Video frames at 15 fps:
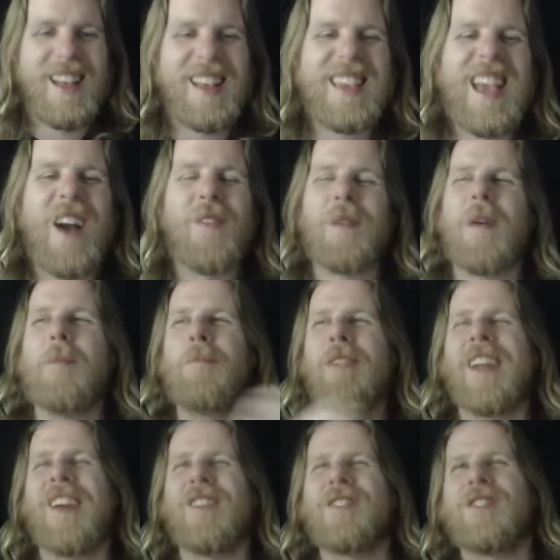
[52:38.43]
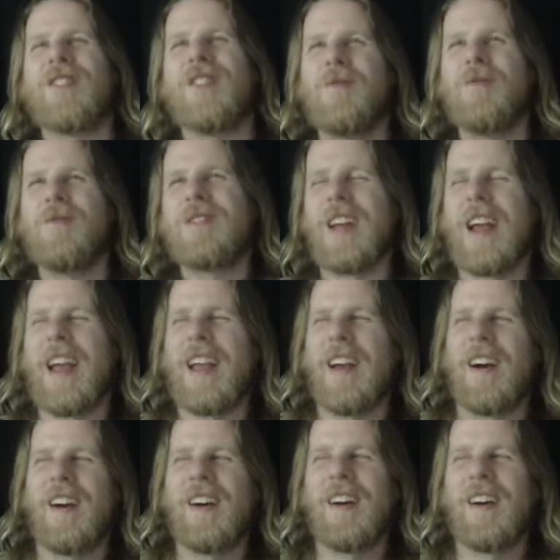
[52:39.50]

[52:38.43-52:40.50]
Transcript: Yeah, one of my players used a